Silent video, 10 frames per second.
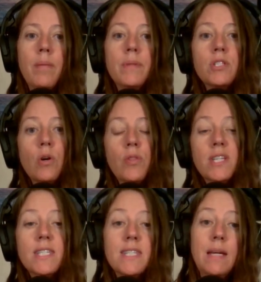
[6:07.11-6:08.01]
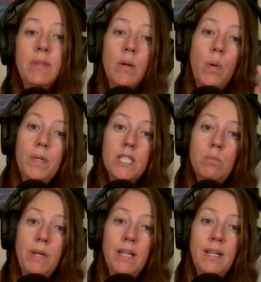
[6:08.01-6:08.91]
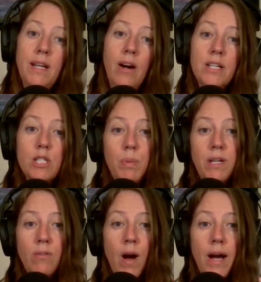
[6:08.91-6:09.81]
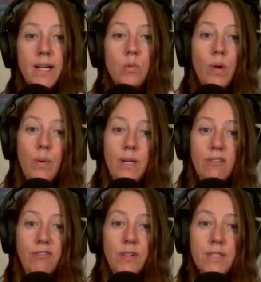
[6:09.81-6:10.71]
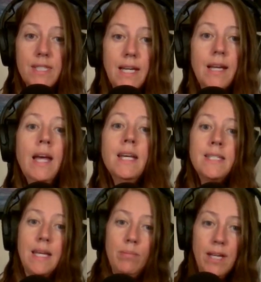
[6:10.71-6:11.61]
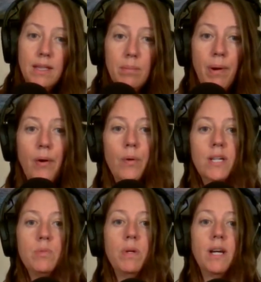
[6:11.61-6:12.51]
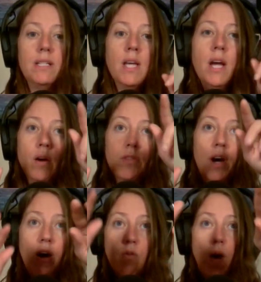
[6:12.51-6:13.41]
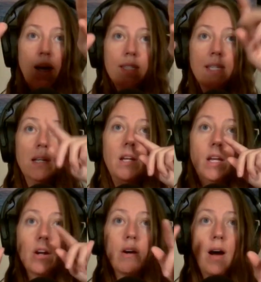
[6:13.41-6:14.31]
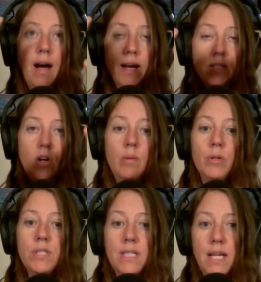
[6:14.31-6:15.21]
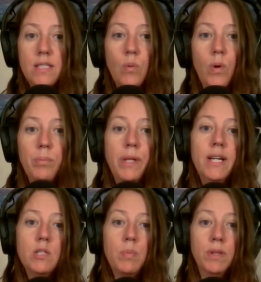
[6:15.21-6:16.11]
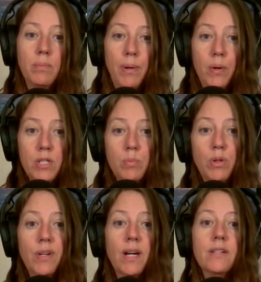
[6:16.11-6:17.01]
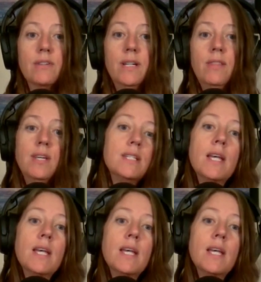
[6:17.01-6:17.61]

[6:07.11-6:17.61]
So this is the same thing when we spin on spinny rides, why we can feel sick. Same thing in the boat is because the horizon in our eyes almost stays in one place, but the boat is moving underneath us.